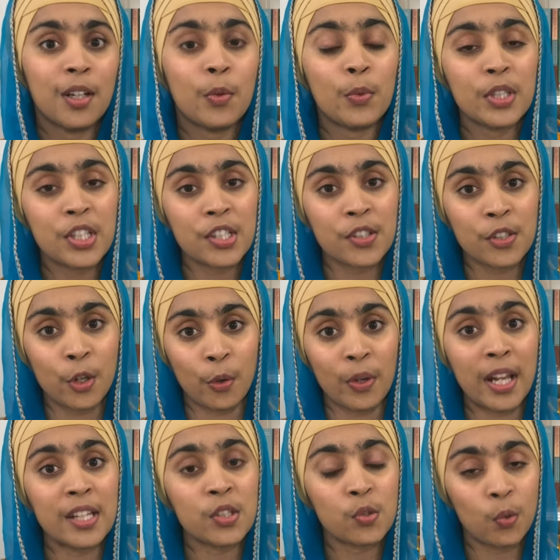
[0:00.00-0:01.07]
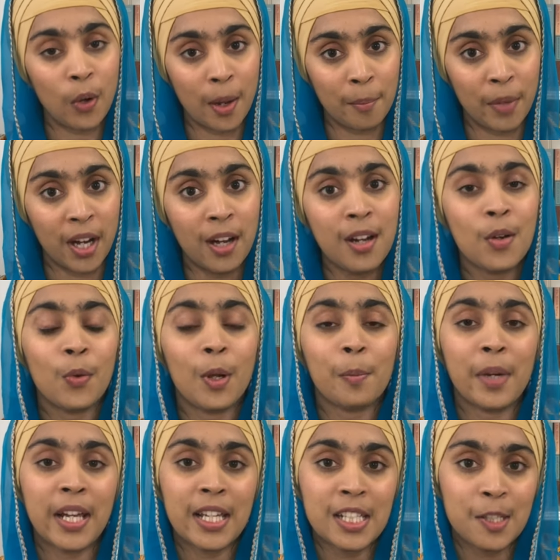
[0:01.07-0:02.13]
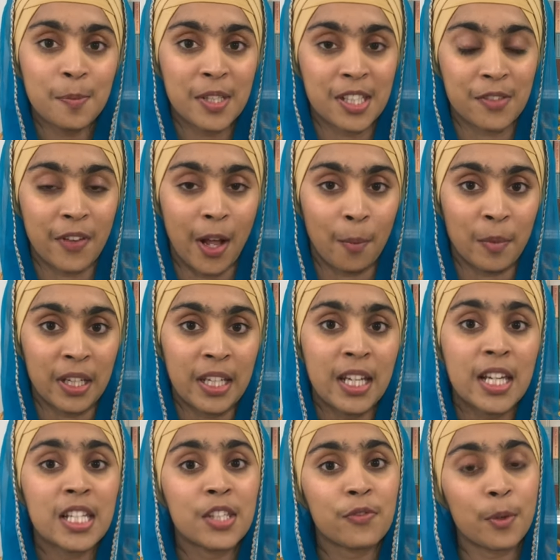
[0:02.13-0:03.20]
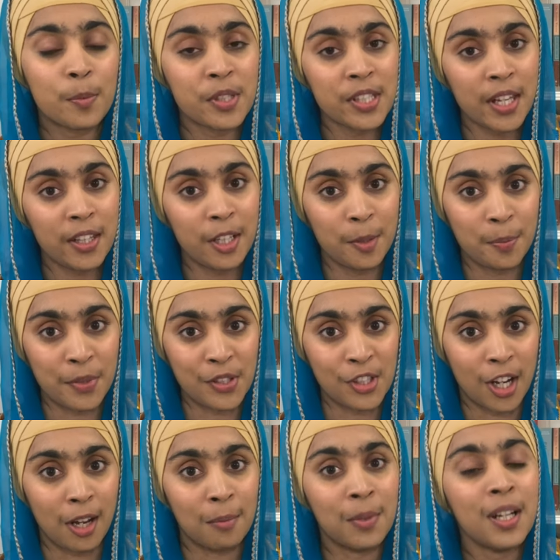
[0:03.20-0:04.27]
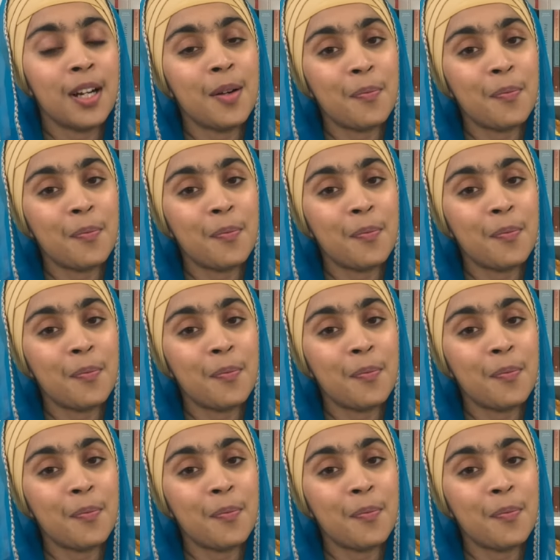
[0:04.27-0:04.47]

which is known as Doaba, while my husband's family is from southern Punjab,